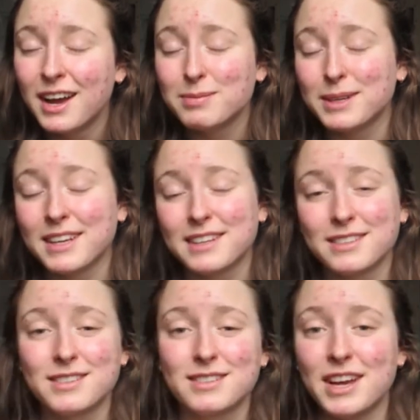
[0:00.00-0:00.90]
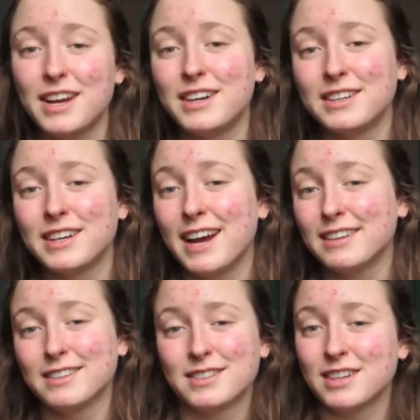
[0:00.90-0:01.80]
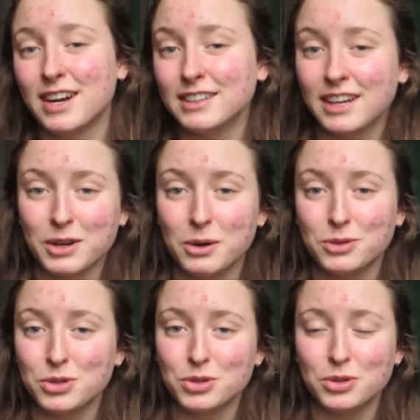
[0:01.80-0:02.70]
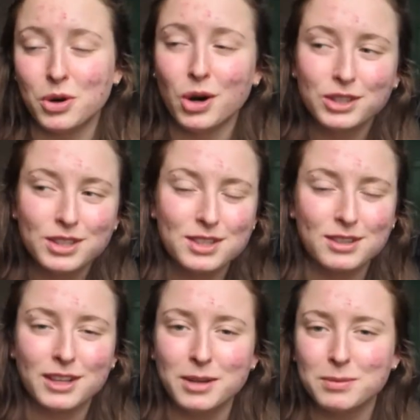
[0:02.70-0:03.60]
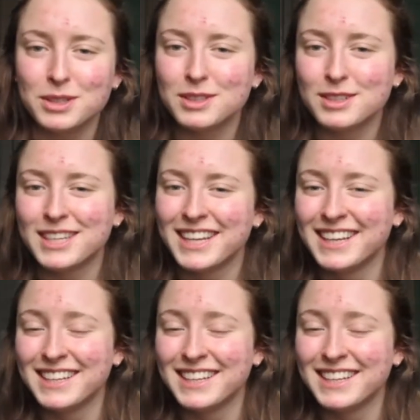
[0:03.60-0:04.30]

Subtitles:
because there at the start I go through all the disclaimers